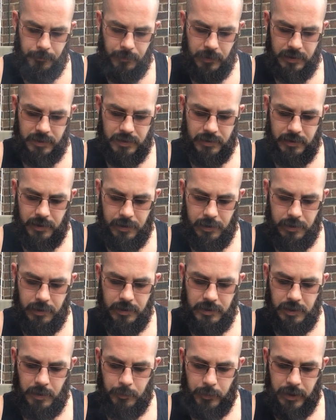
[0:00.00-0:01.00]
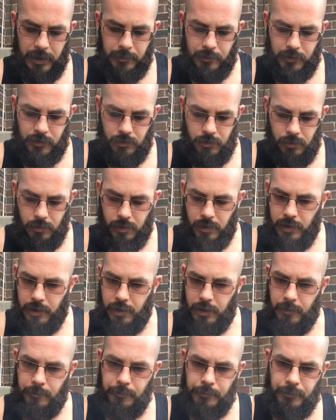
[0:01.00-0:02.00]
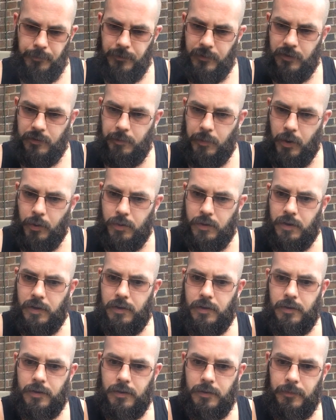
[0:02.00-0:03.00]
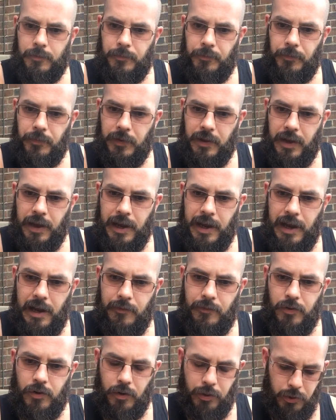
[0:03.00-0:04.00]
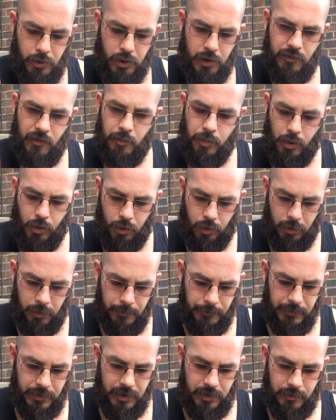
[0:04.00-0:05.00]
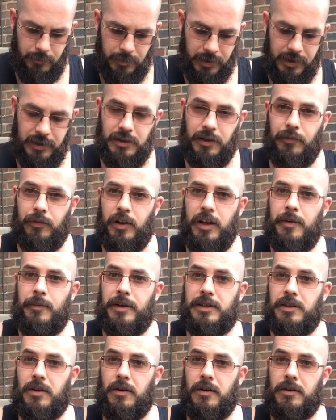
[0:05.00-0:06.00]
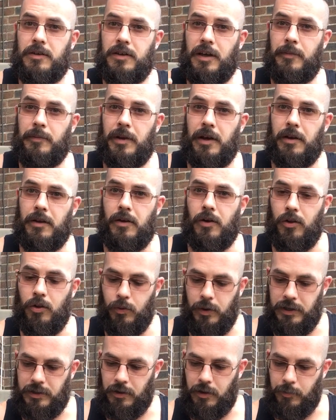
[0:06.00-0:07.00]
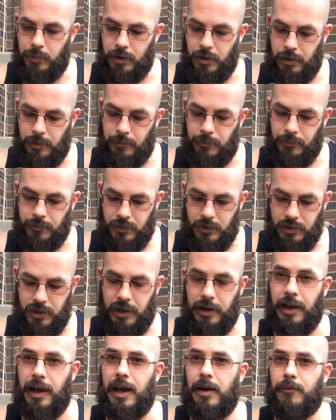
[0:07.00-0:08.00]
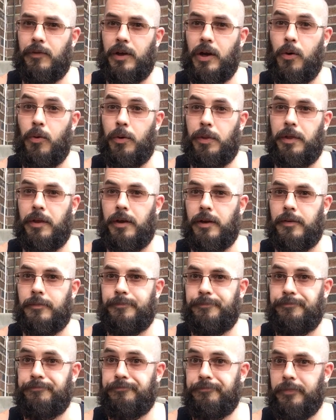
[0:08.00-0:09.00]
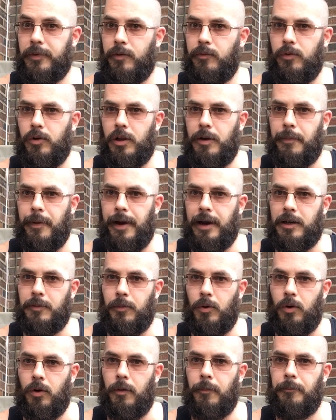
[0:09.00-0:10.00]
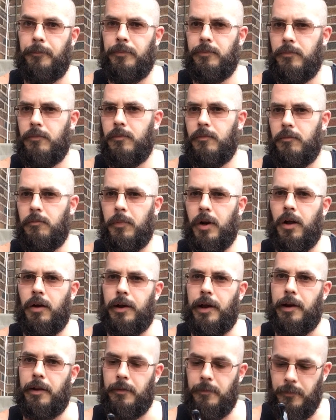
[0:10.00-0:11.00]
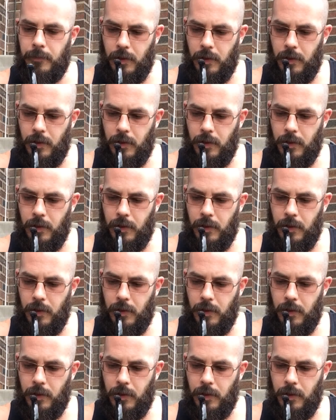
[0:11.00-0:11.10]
This is not an easy pipe to smoke half or a third of a bowl, because the flame has a hard time getting all the way to the bottom. You kind of have to go with a fully packed bowl, but I'll get it.